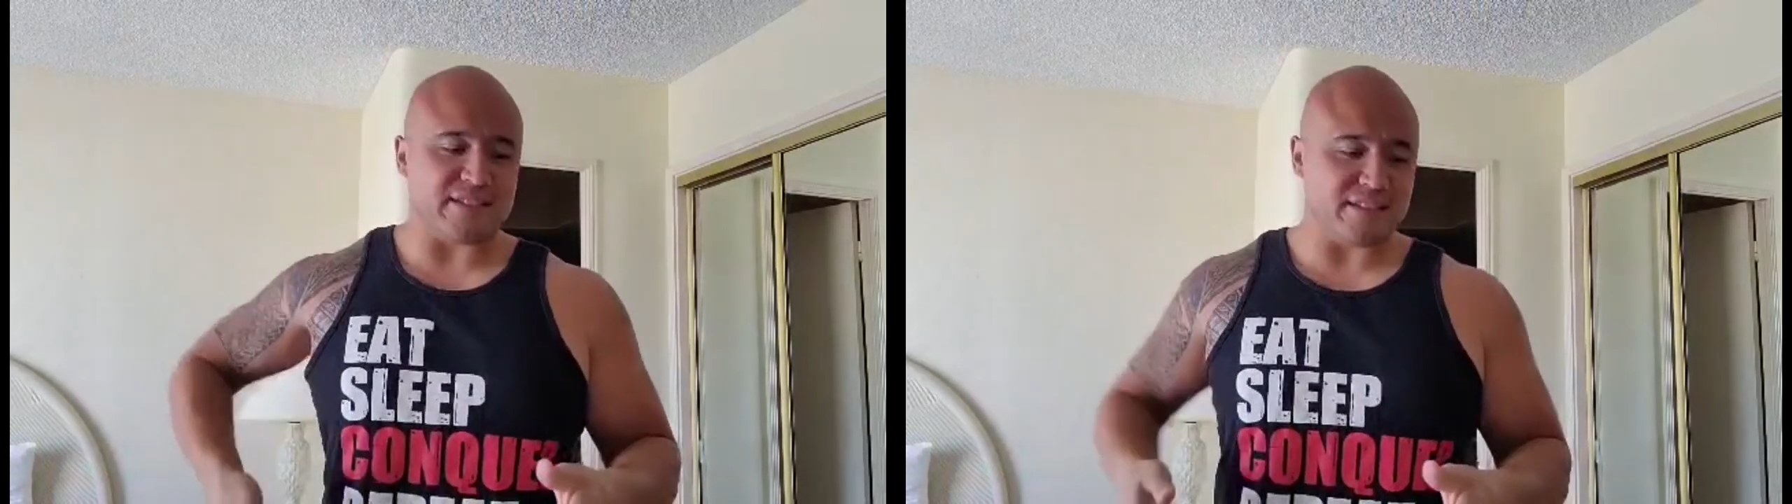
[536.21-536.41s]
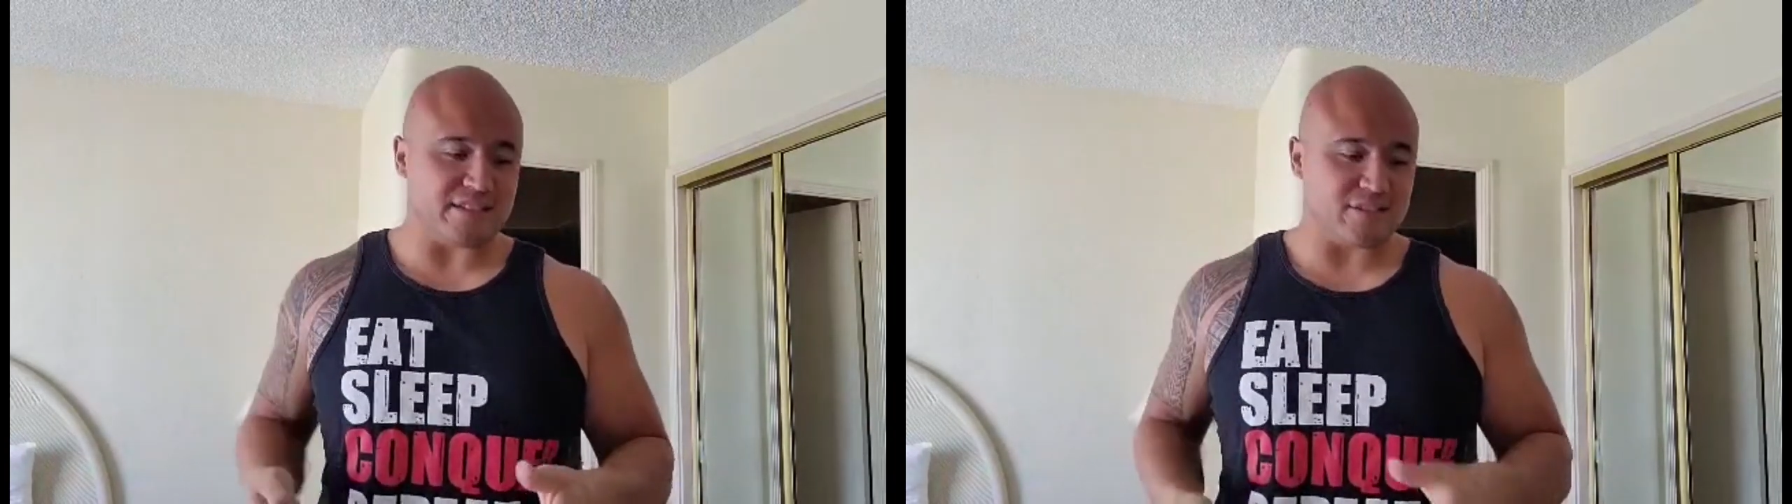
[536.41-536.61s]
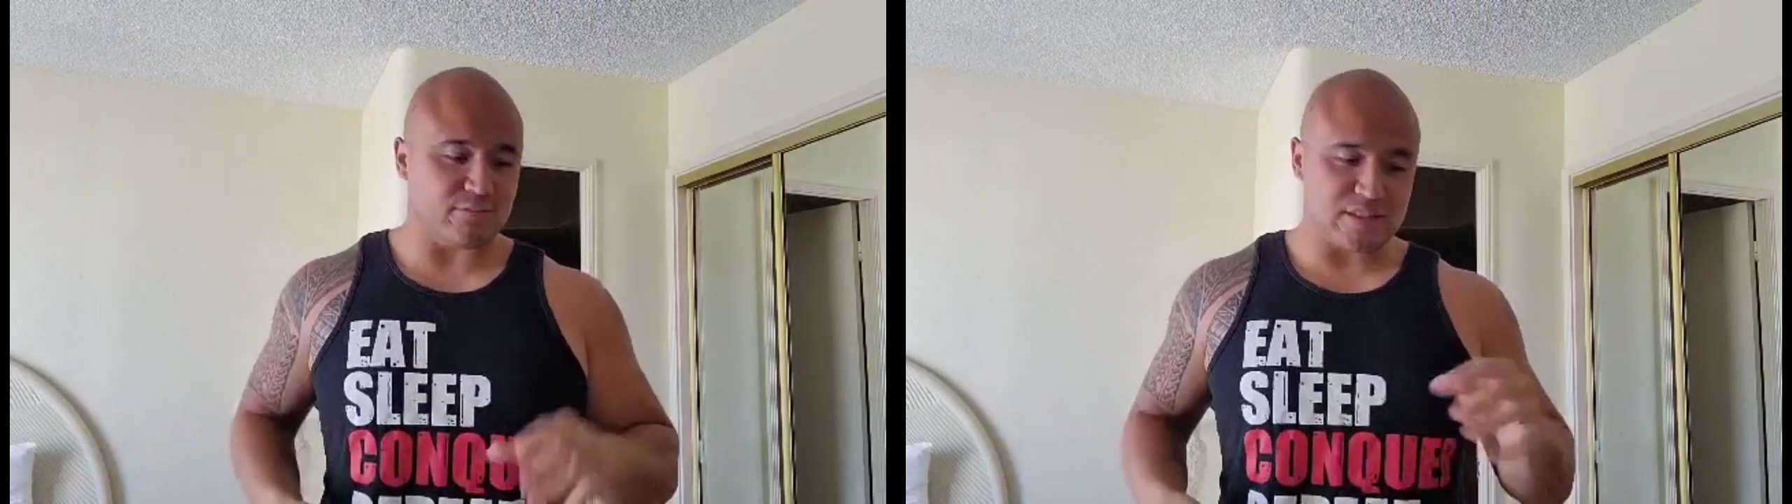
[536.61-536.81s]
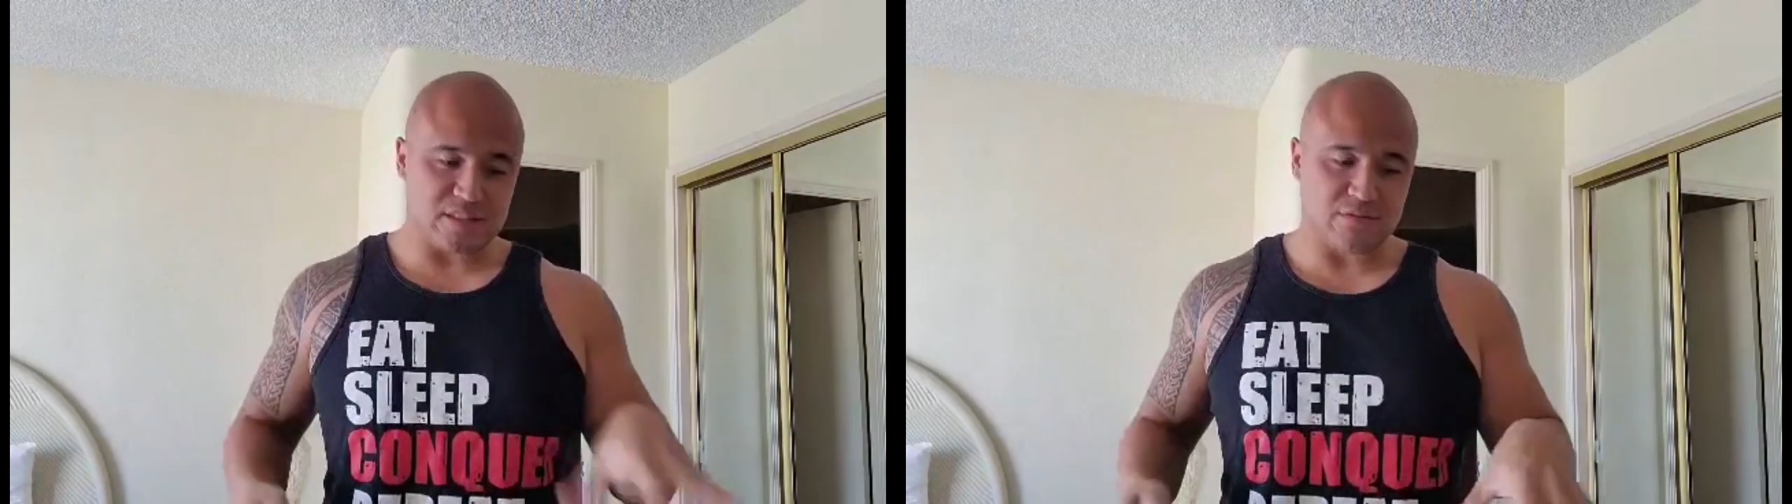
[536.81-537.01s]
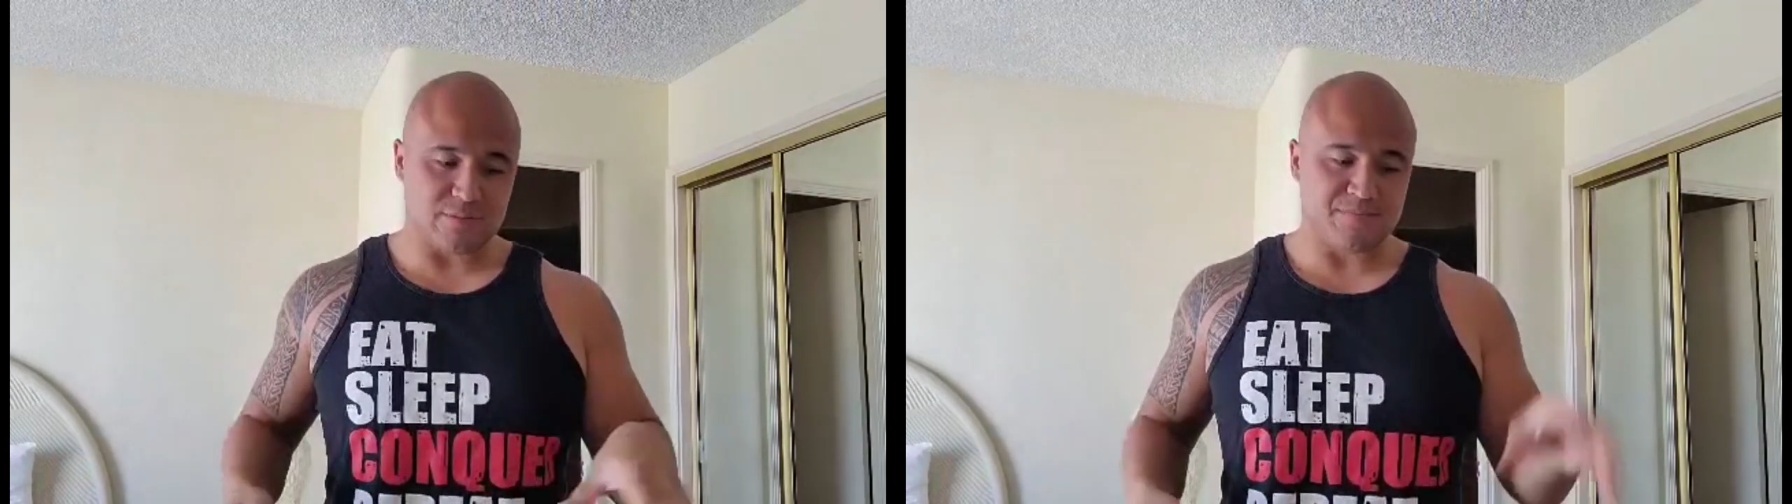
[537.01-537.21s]
because the
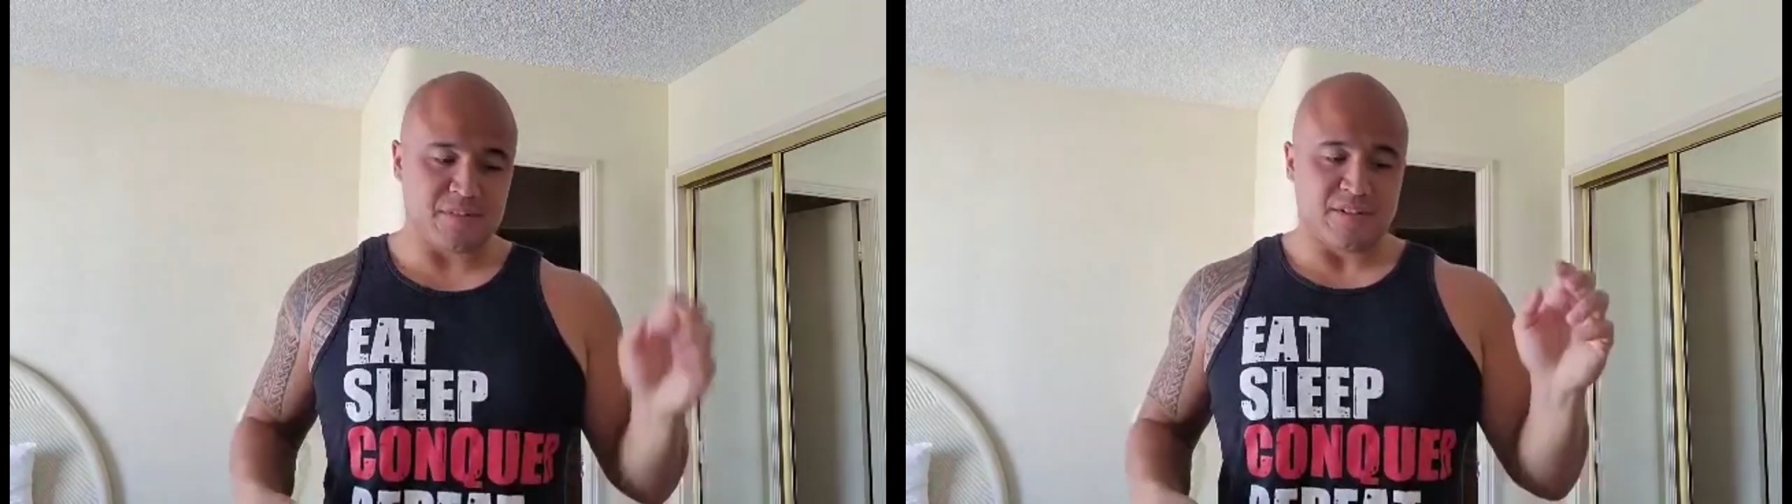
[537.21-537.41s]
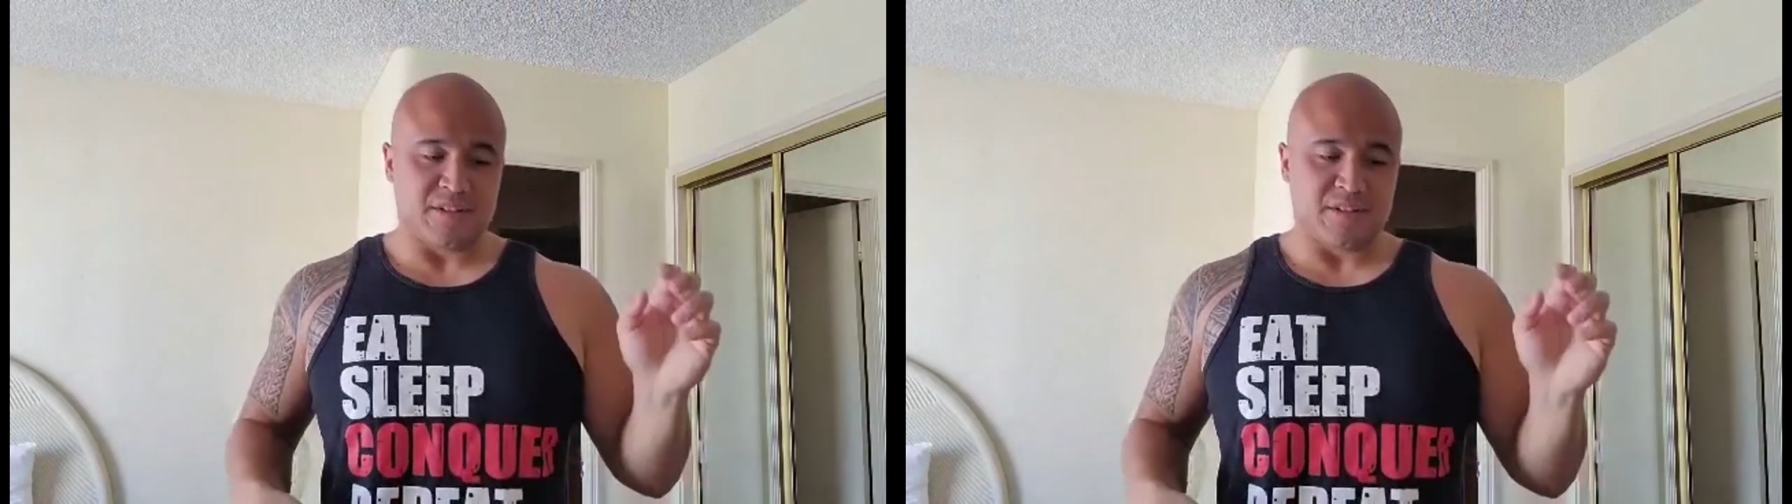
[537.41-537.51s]
rest of them